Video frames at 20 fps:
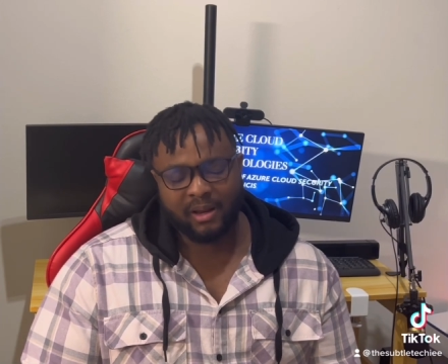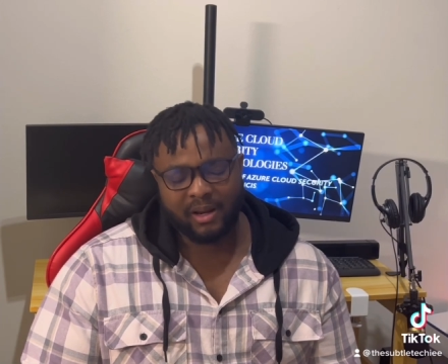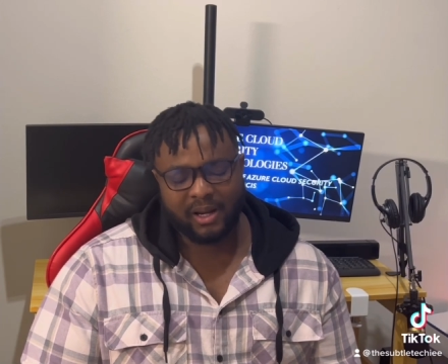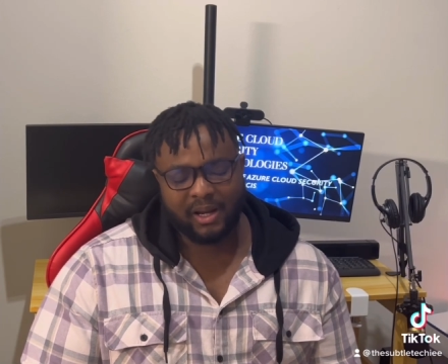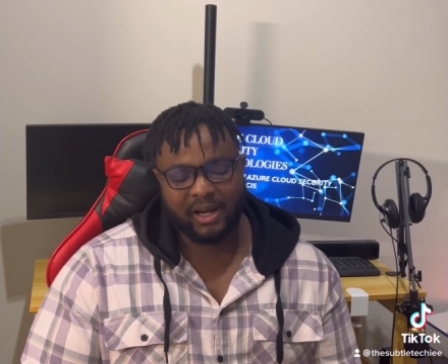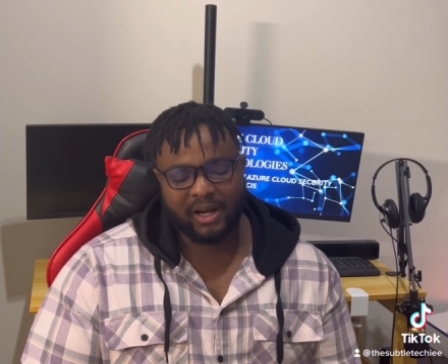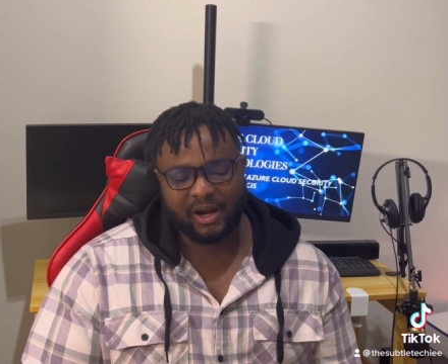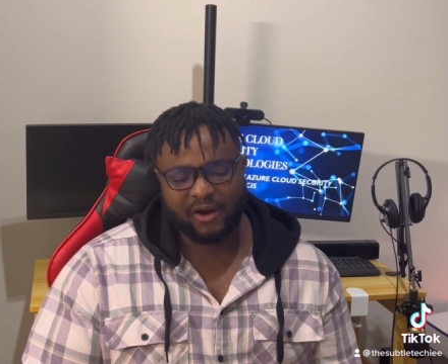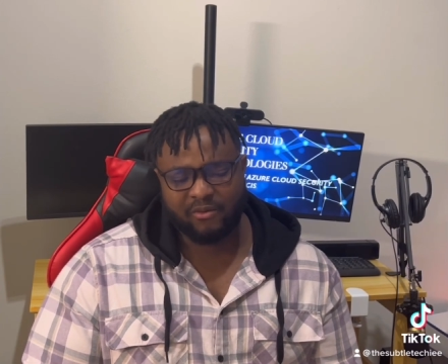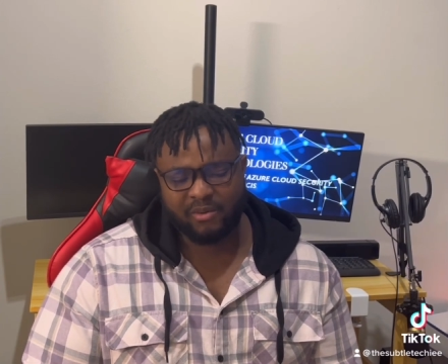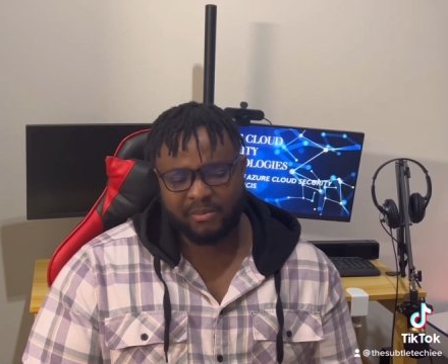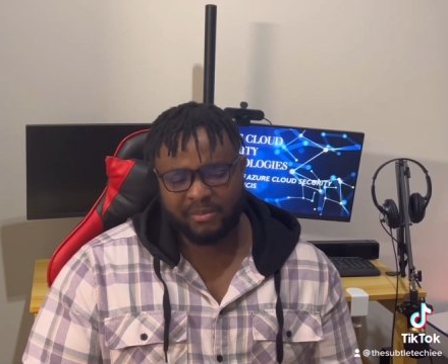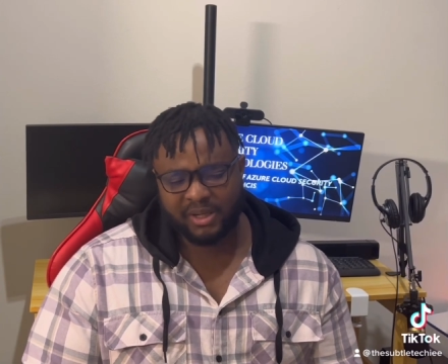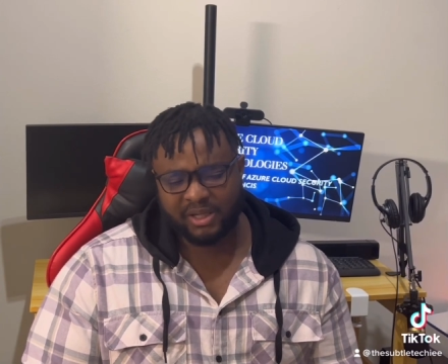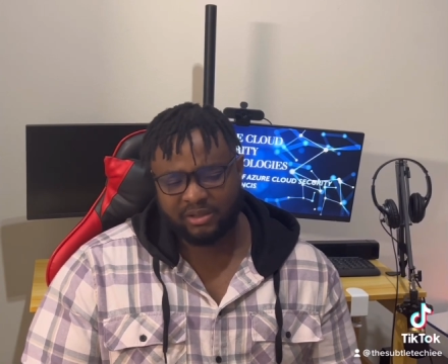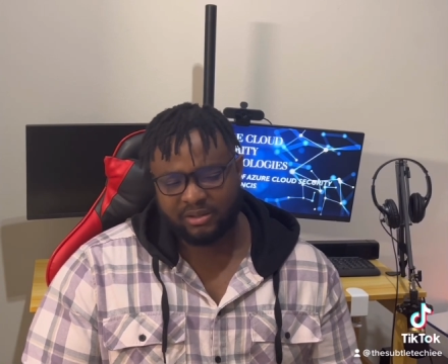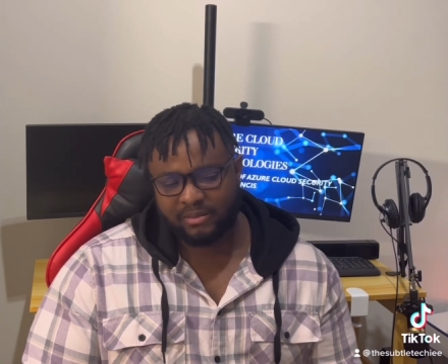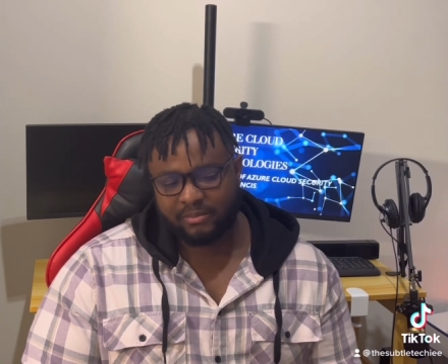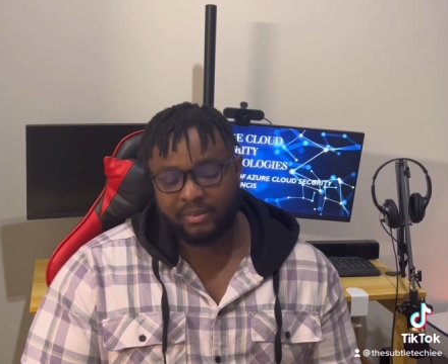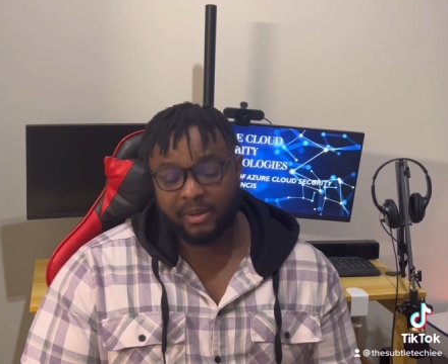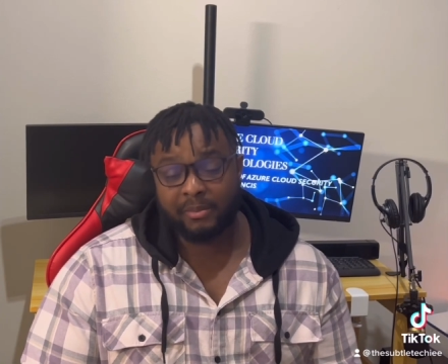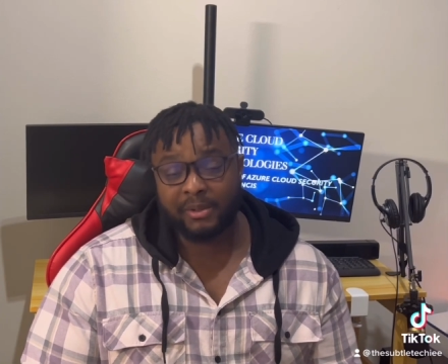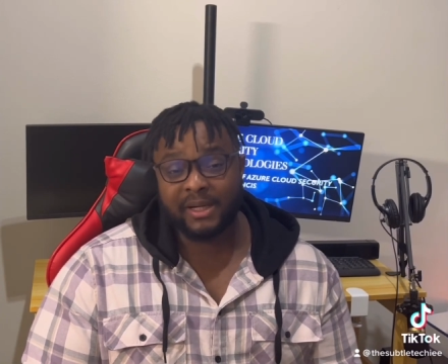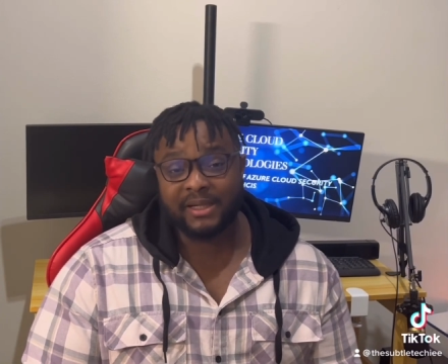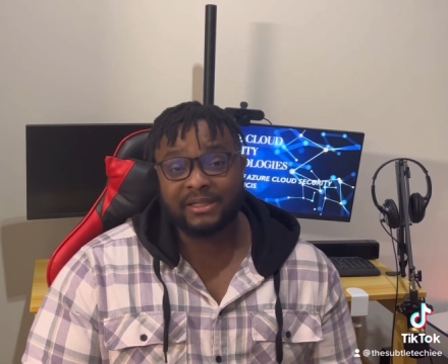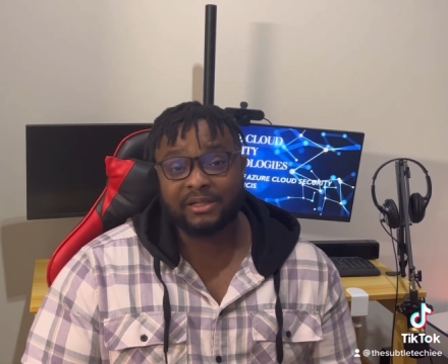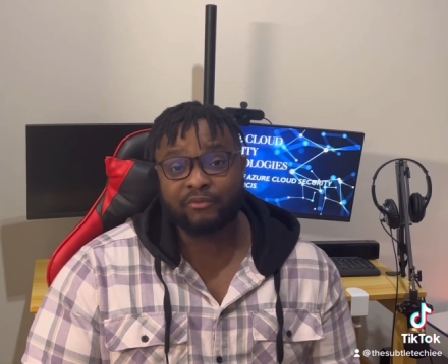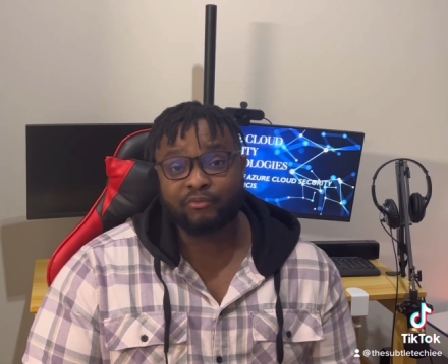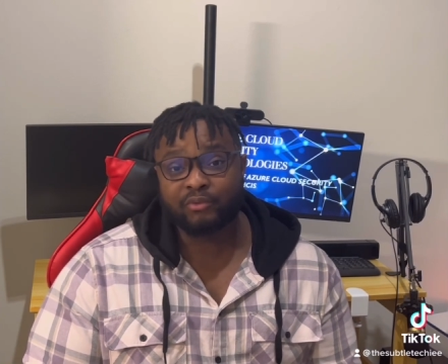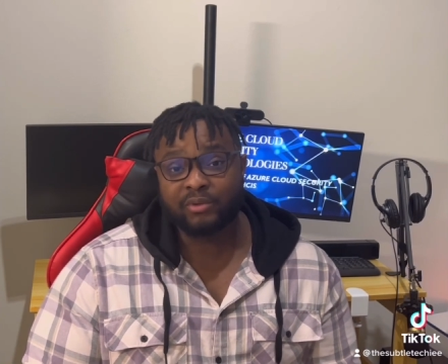I can't remember the number, but
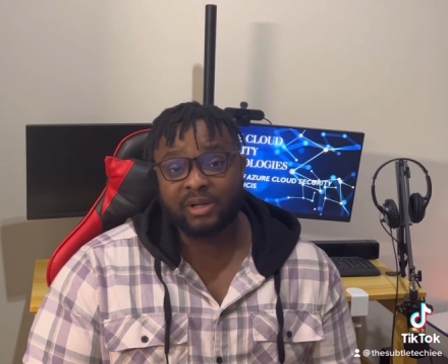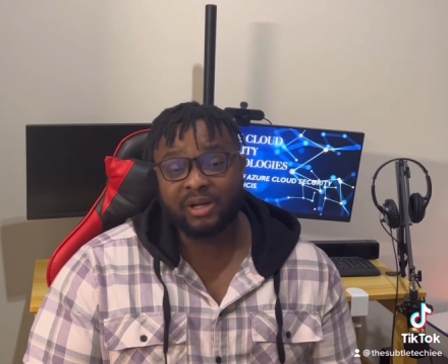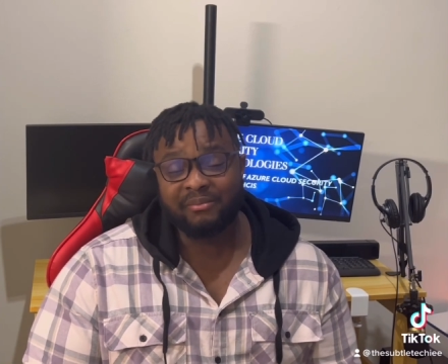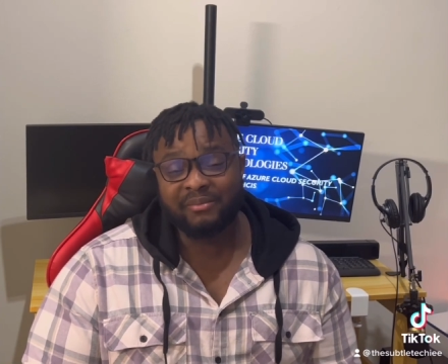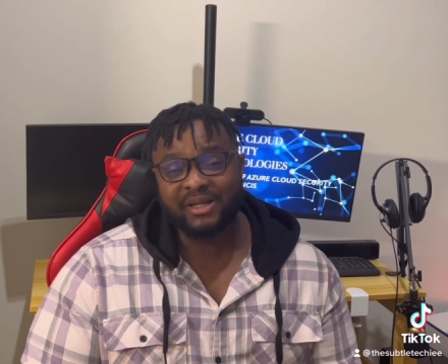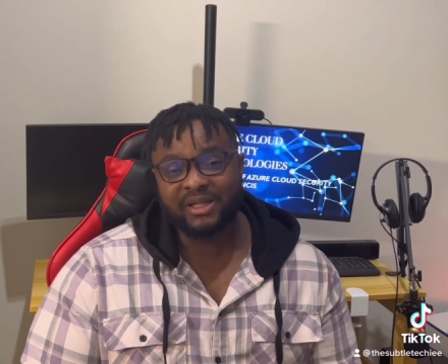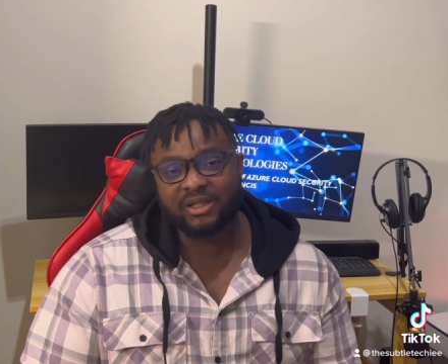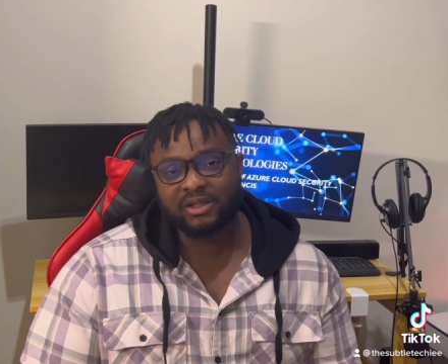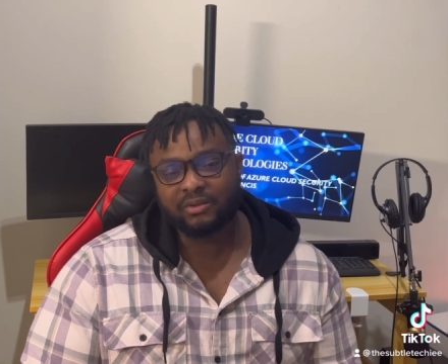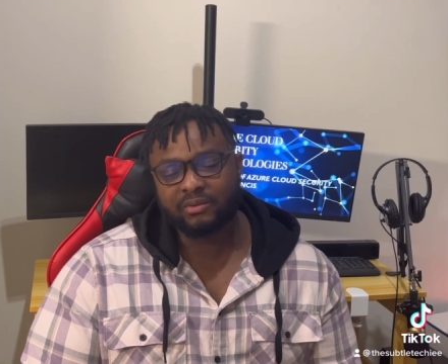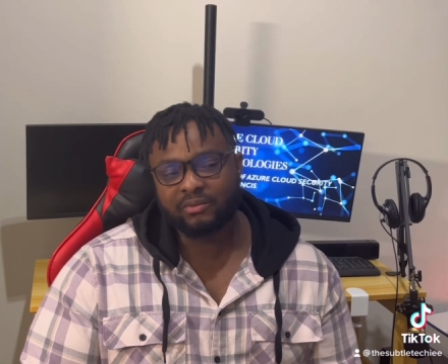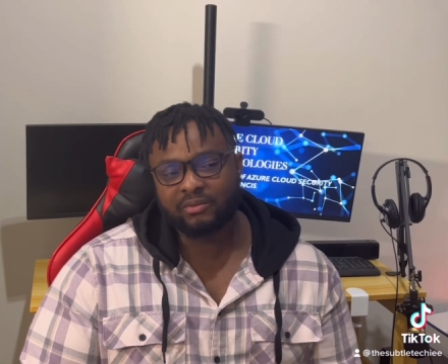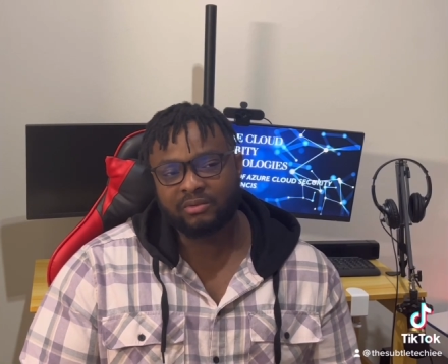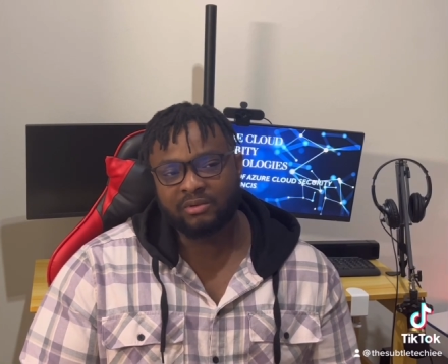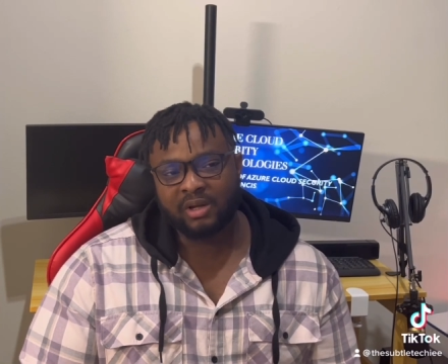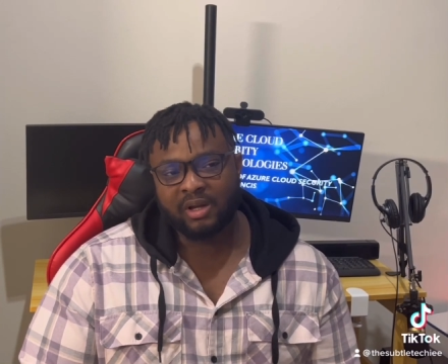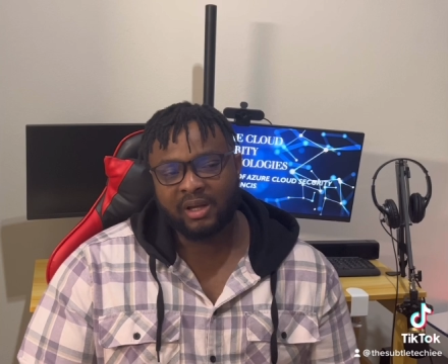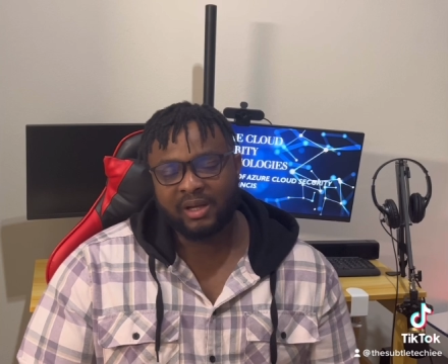there's a limit to